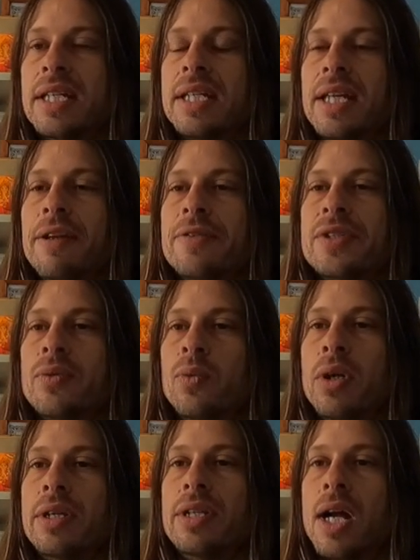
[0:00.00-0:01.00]
It gives
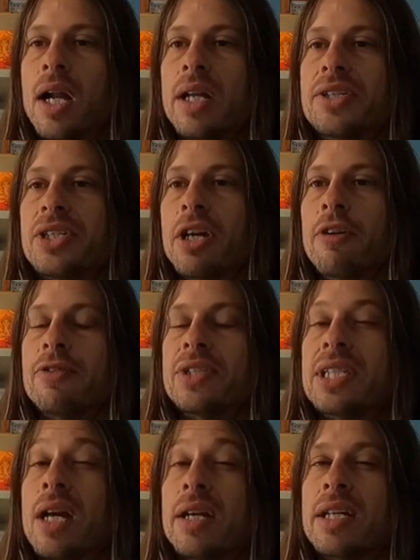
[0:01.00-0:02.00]
one knowledge of
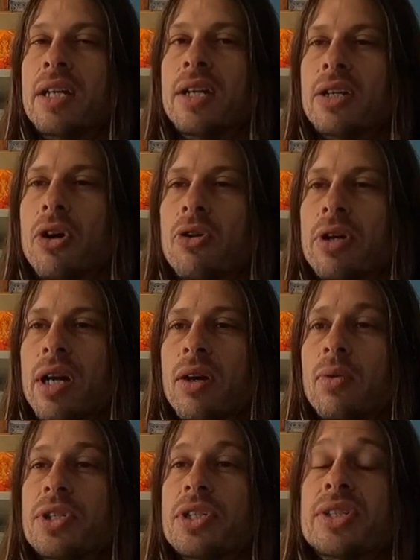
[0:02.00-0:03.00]
Sankhya
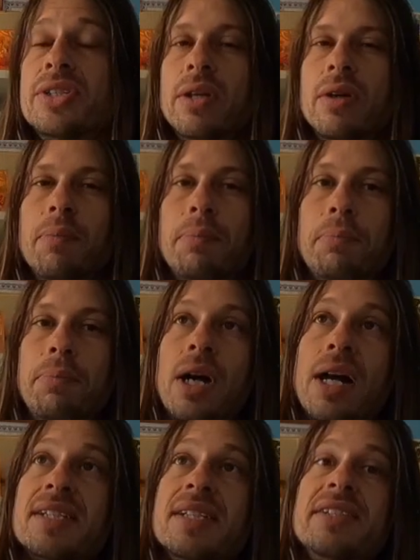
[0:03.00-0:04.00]
Yoga, which is the
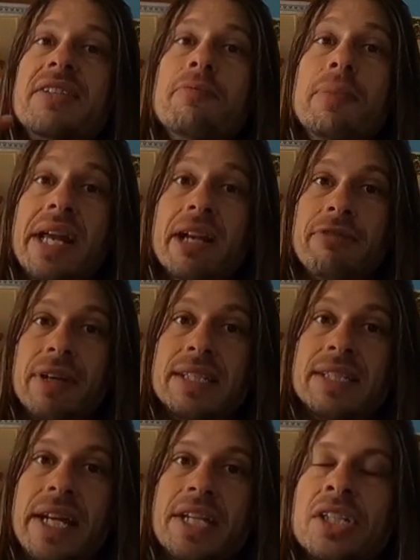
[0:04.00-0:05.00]
process of
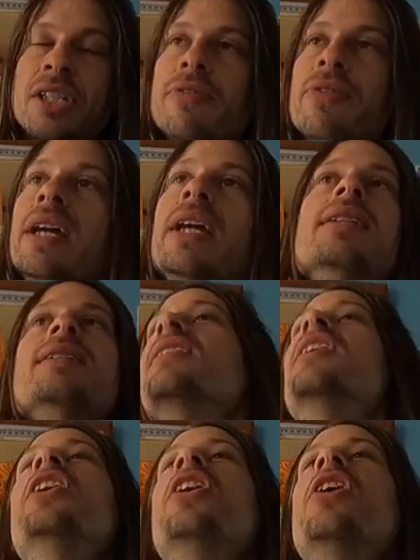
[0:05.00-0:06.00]
manifestation of things.